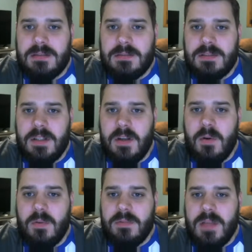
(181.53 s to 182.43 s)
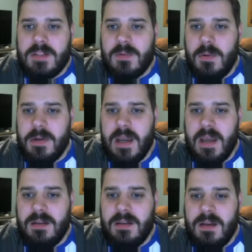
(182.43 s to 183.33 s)
you know, that's where we're
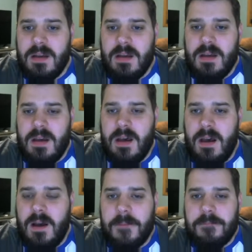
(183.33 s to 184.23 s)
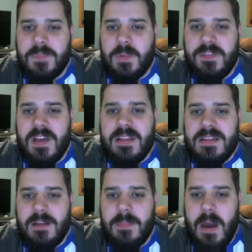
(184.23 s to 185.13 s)
at. We've got these
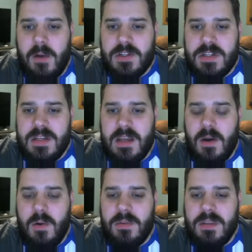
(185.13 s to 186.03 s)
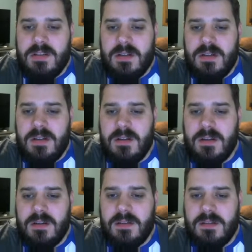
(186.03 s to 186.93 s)
little pouches now. These are
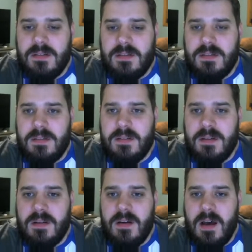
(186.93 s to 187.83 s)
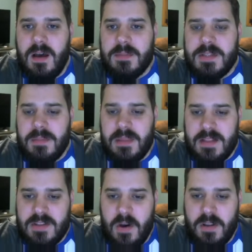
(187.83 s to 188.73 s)
something
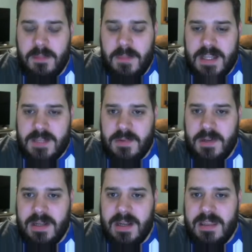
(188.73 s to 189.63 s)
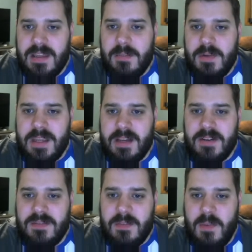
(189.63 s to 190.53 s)
that's on the base Marine. I think I'm going to get
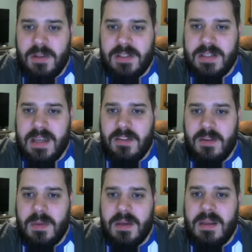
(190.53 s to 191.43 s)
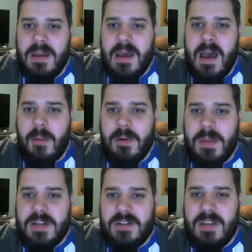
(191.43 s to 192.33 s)
rid of them altogether, but I want to
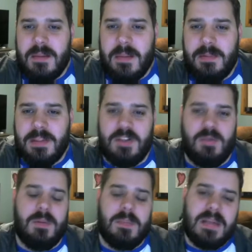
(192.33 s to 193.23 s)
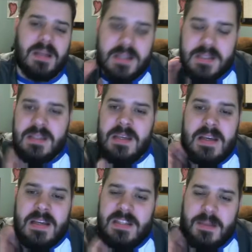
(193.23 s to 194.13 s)
make sure that I'm able to do it because
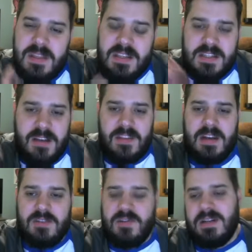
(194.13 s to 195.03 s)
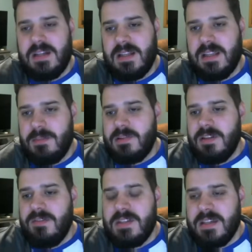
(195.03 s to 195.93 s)
some of the stuff that I tried to delete
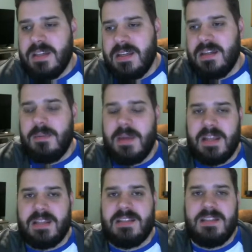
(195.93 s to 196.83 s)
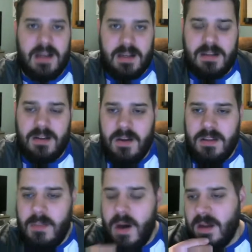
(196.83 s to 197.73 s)
previously ended up getting stuck on
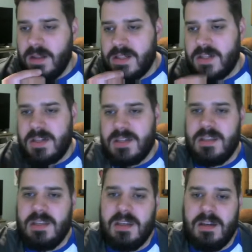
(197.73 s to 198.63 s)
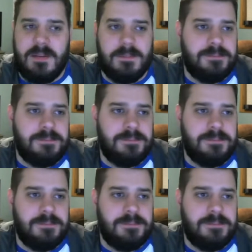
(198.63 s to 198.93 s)
the model, such as the